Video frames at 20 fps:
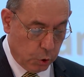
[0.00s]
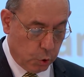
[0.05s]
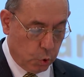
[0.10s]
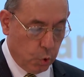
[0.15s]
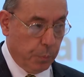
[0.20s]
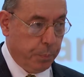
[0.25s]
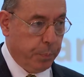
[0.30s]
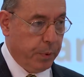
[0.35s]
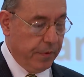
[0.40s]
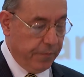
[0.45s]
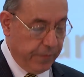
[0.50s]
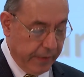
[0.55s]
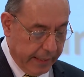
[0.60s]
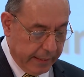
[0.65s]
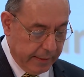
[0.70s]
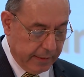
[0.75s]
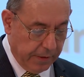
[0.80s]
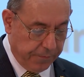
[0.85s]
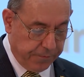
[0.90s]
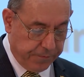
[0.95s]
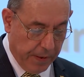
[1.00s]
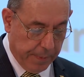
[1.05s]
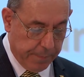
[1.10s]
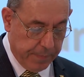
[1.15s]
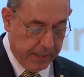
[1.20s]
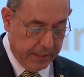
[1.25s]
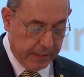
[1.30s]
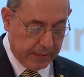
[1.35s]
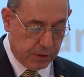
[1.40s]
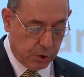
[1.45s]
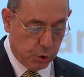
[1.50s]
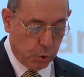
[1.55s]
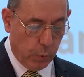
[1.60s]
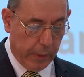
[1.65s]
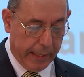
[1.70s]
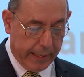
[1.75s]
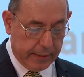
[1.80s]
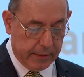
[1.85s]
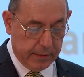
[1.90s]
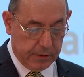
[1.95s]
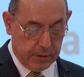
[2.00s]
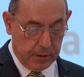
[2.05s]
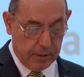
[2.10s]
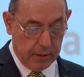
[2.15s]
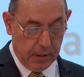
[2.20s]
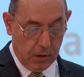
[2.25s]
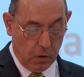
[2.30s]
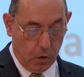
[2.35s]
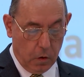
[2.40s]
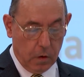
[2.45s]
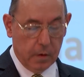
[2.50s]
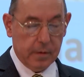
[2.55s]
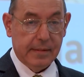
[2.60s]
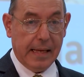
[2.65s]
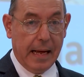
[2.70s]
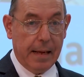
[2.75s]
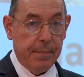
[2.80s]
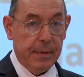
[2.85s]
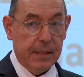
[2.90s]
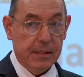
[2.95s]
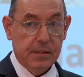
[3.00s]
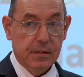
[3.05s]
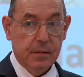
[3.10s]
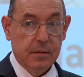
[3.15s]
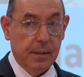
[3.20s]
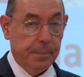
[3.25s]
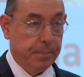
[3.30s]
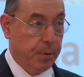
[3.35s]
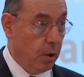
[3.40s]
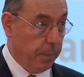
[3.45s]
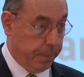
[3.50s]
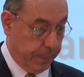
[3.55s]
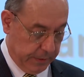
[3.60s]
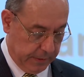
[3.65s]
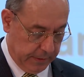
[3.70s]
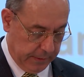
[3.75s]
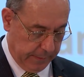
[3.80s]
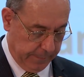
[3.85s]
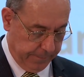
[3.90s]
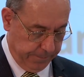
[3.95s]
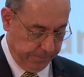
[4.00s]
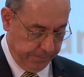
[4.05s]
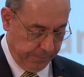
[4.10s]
to prevent the feminists to enter or damage the property.